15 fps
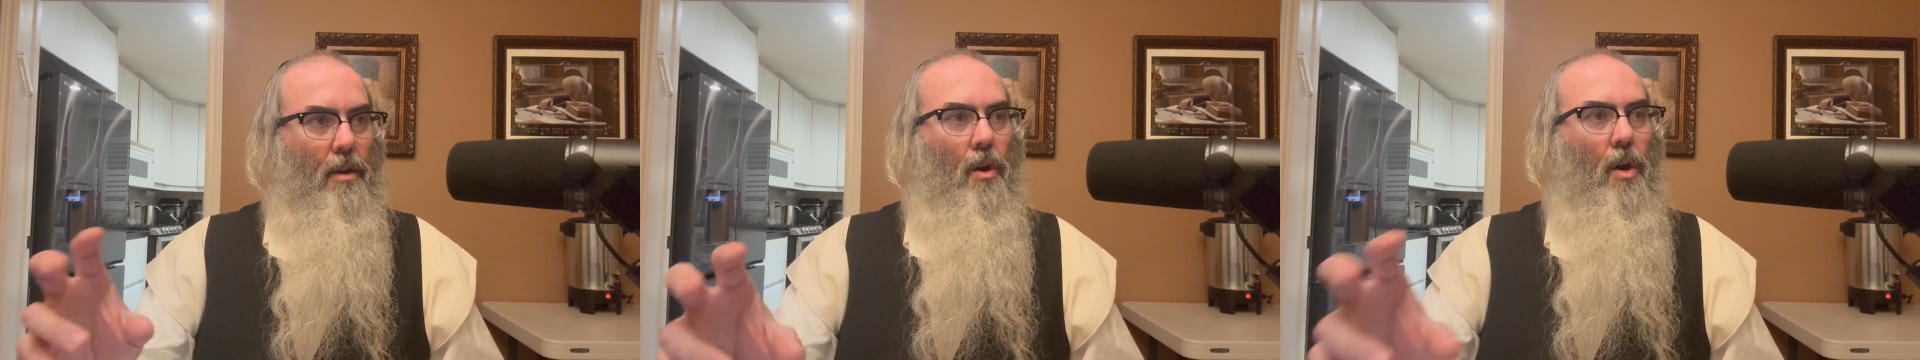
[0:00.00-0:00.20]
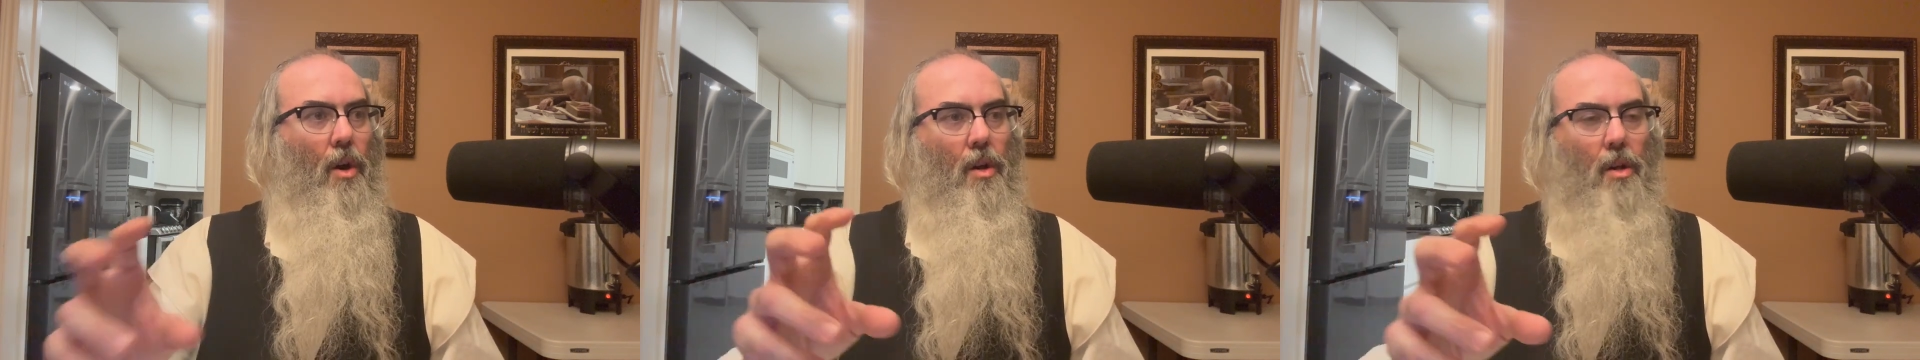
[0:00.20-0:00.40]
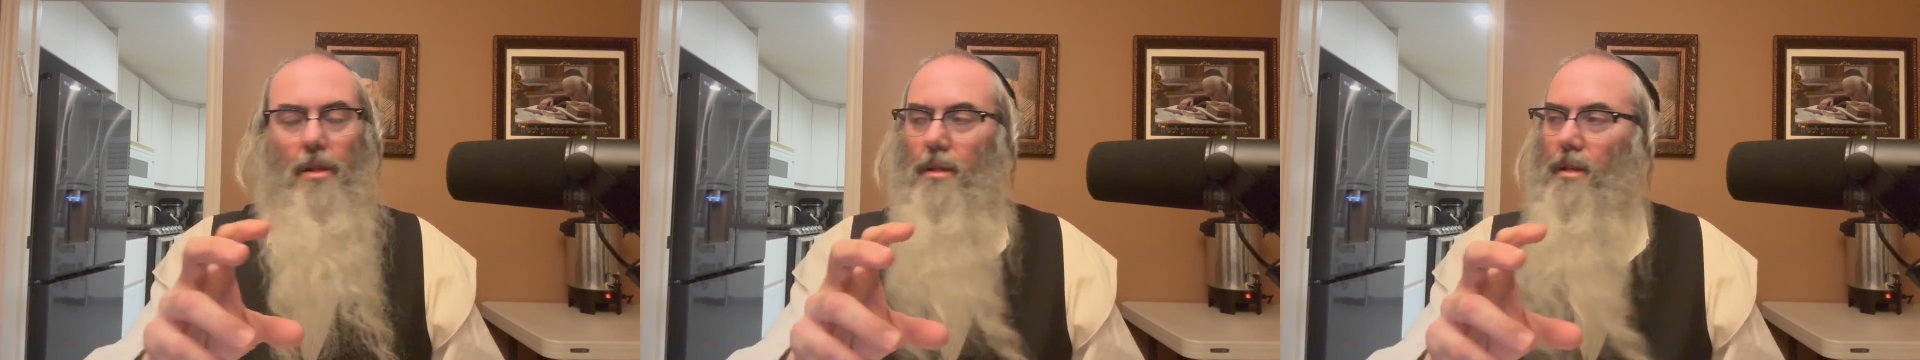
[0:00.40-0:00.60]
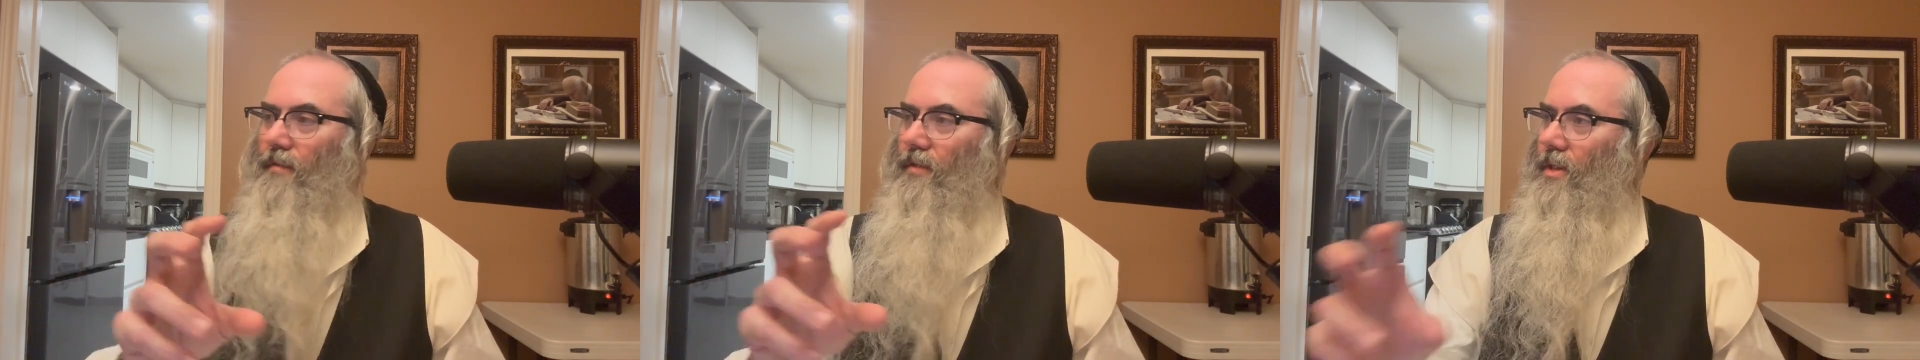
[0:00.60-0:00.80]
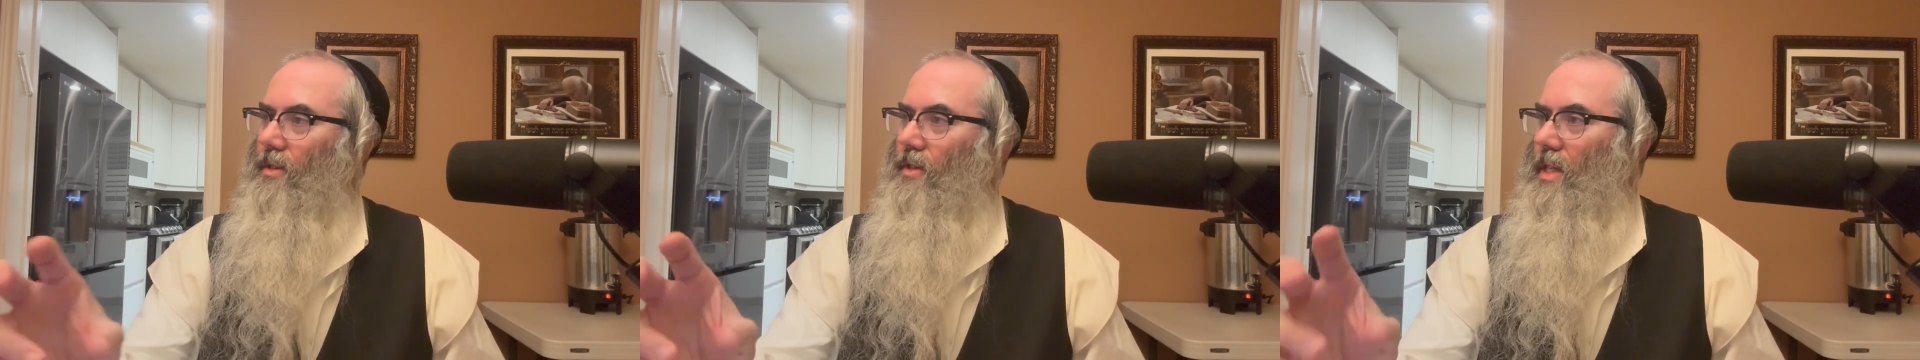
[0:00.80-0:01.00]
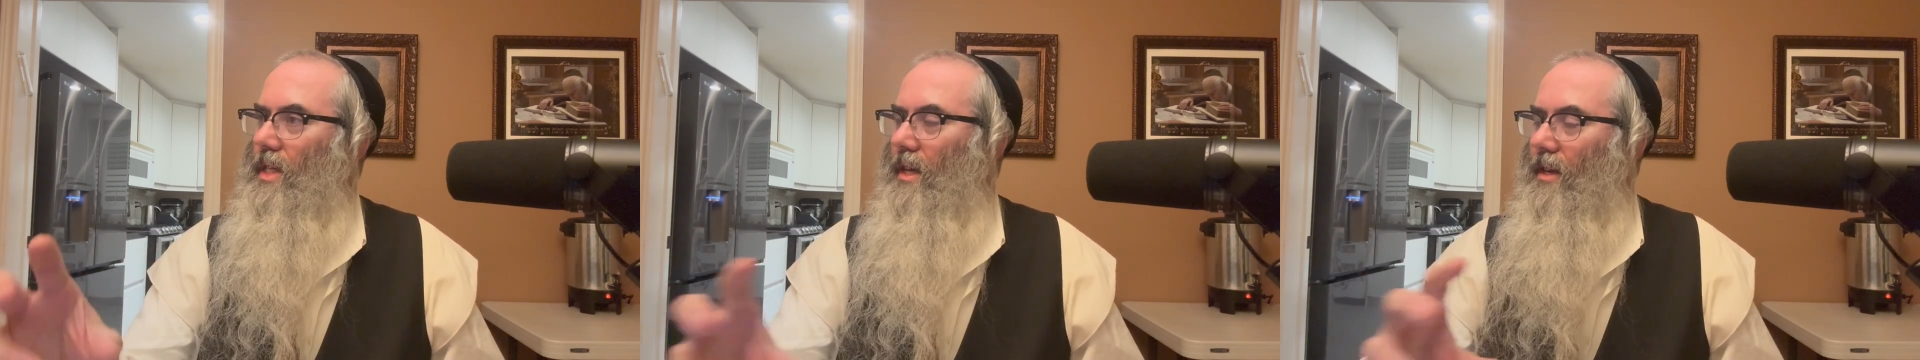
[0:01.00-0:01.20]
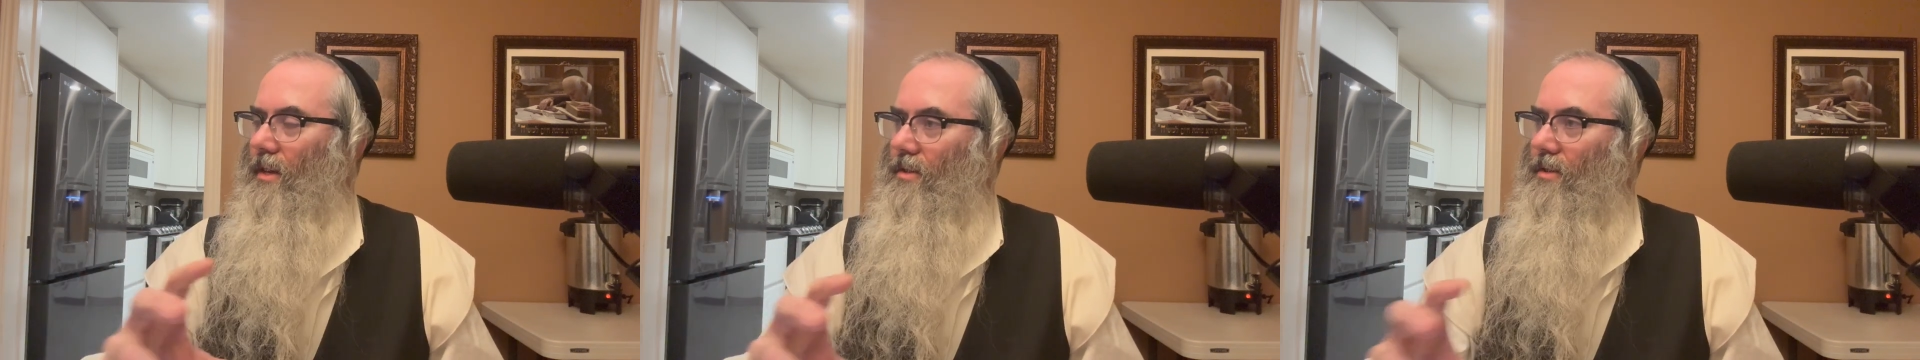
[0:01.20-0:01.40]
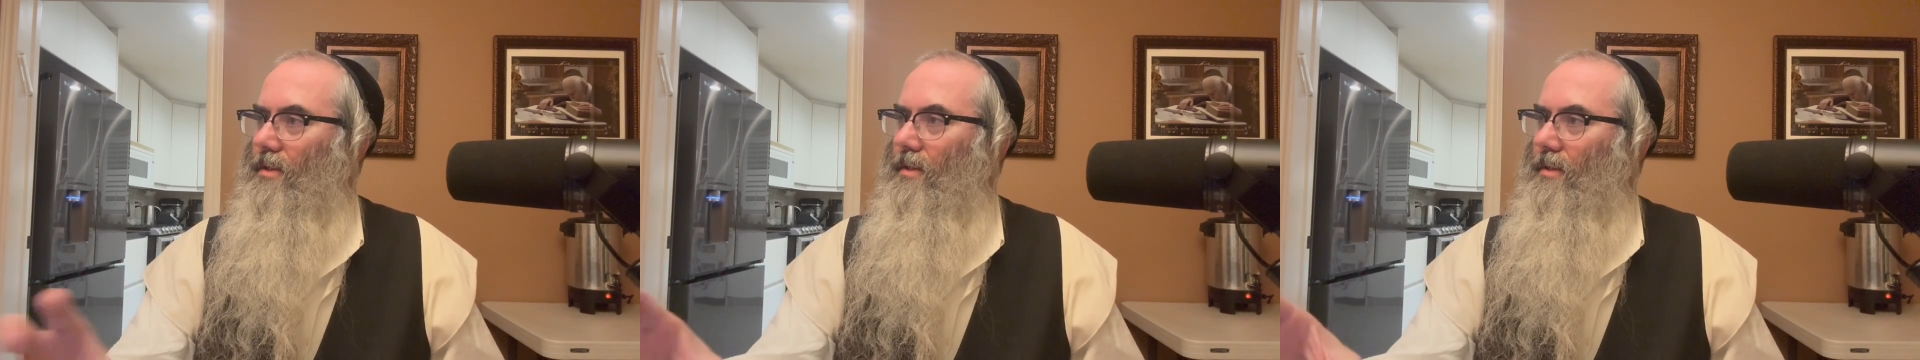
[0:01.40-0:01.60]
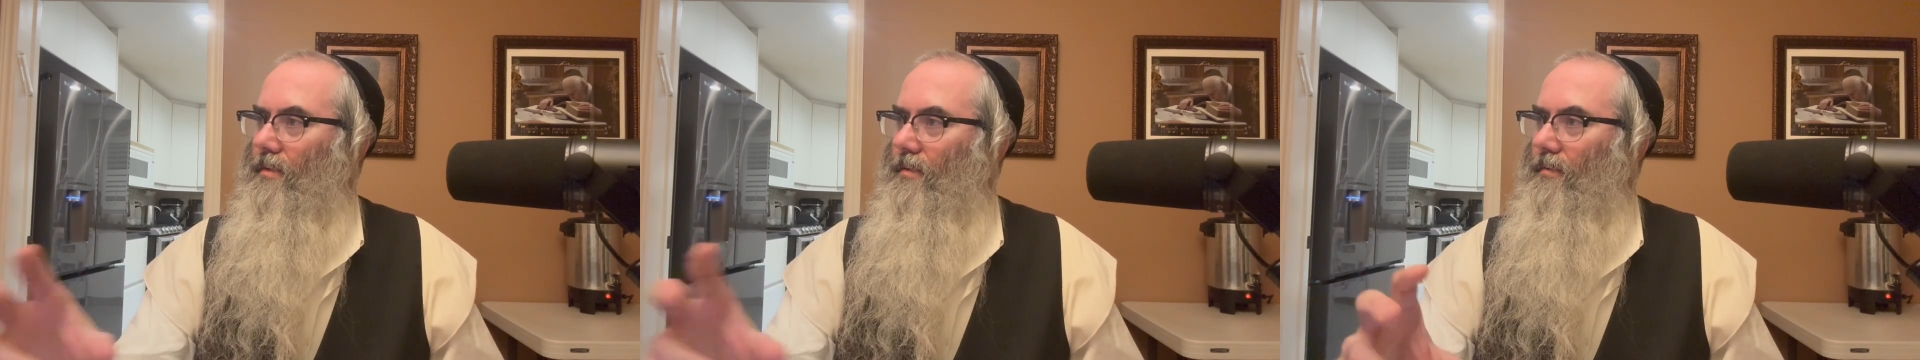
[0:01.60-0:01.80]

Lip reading: all of these details.